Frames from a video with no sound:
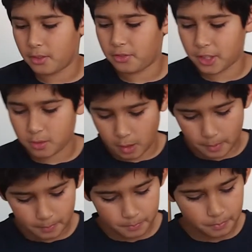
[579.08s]
This
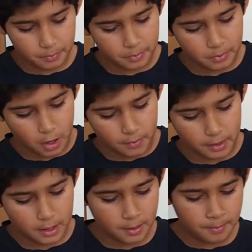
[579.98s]
one over
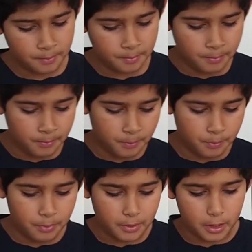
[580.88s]
here
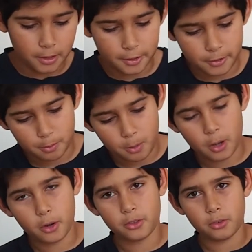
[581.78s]
is a
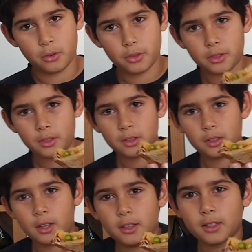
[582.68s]
tomato sauce.
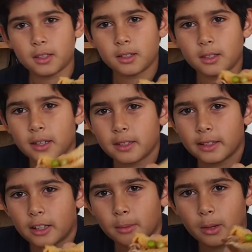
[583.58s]
As you can see, it's
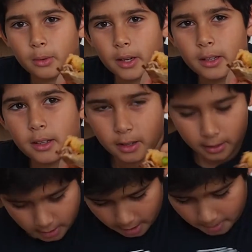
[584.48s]
a little bit red
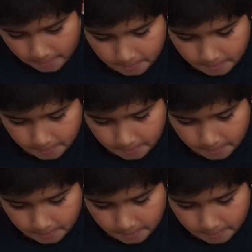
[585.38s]
in there.